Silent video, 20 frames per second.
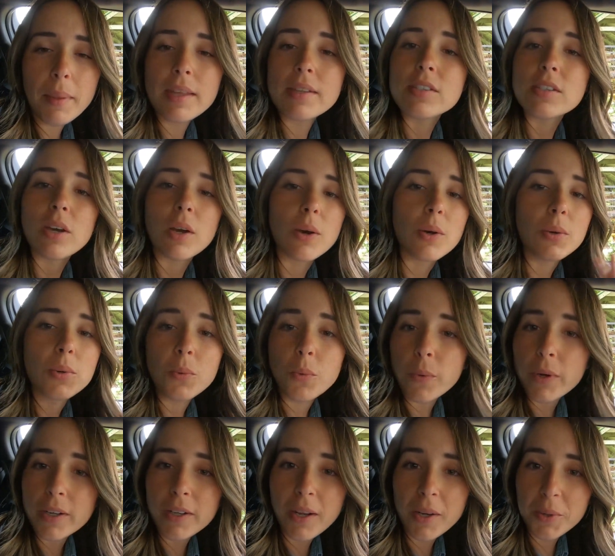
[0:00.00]
and so
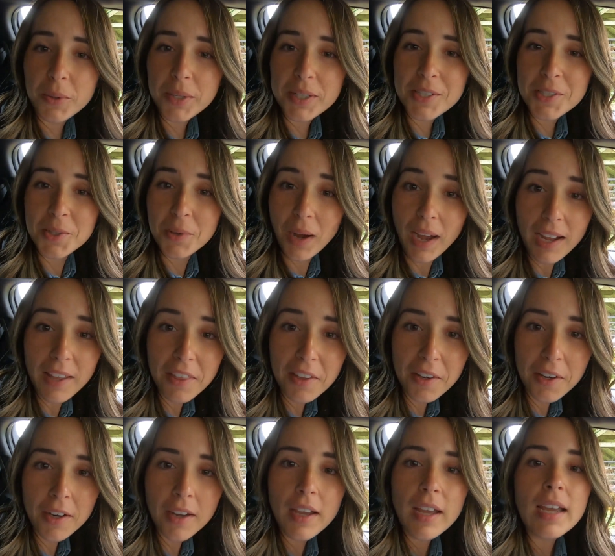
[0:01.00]
we're not going to
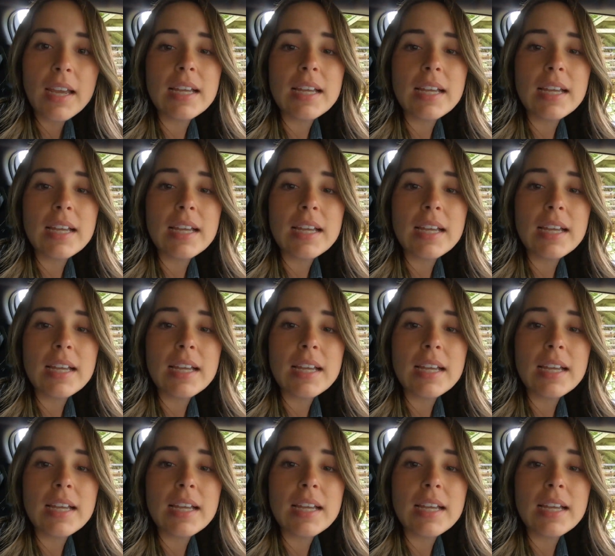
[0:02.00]
either.